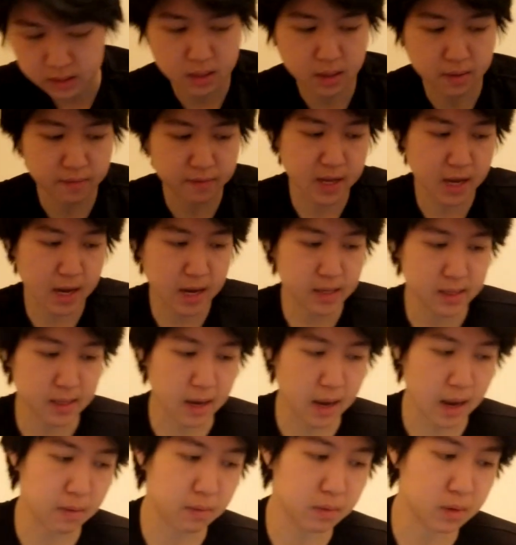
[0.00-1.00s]
if not,
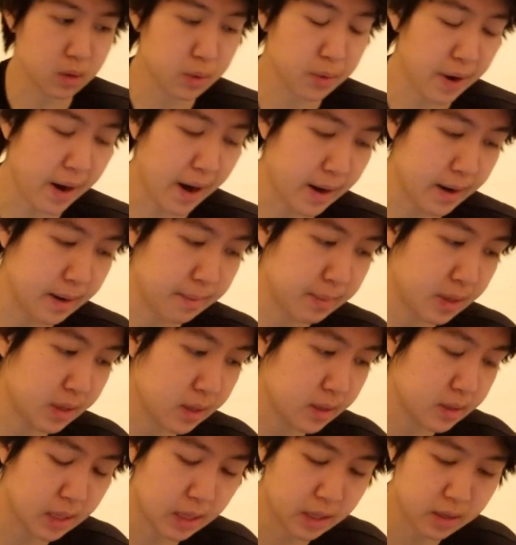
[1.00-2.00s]
I will cry,
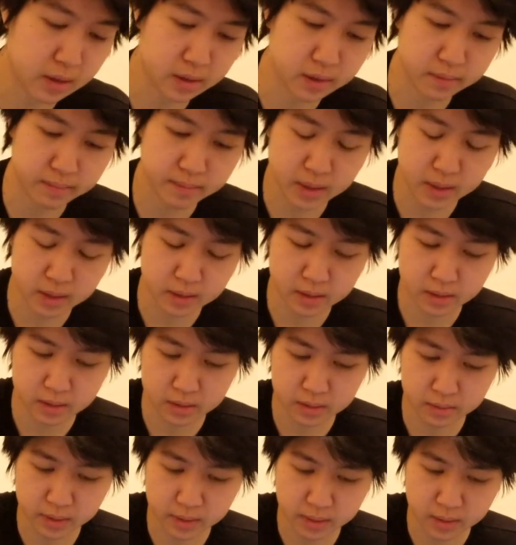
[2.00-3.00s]
because I could have been
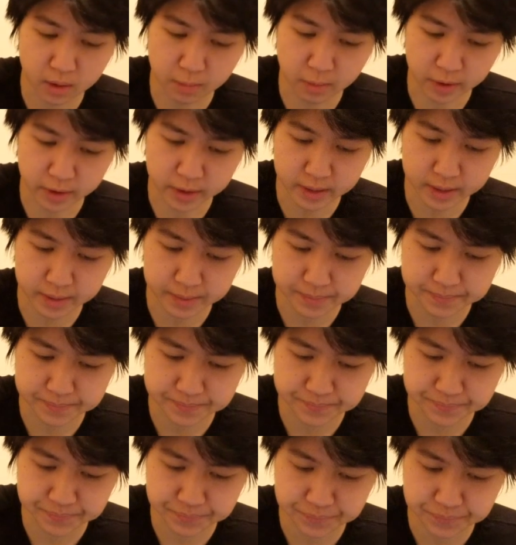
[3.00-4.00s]
doing homework.
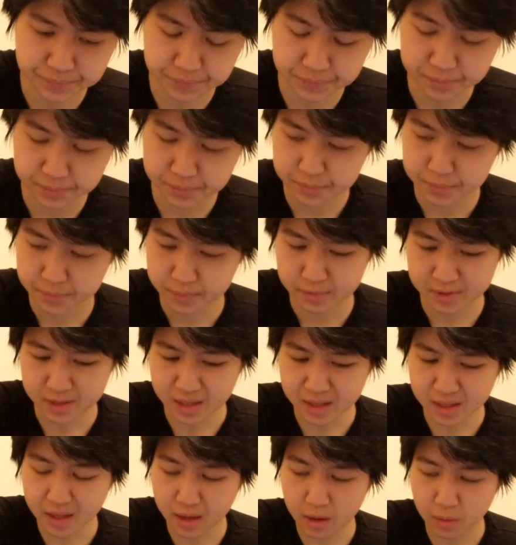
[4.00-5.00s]

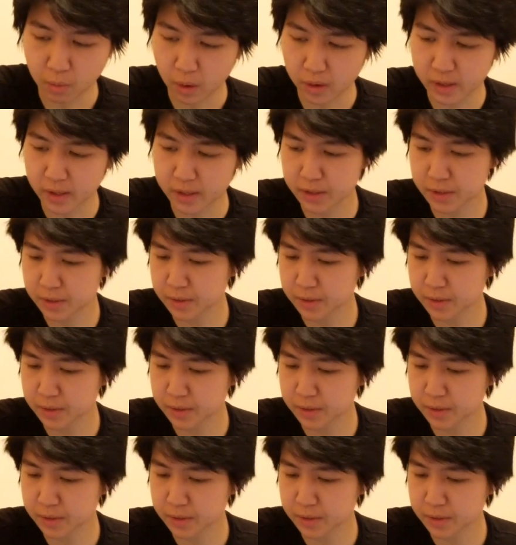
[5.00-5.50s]
Not that I wanted to.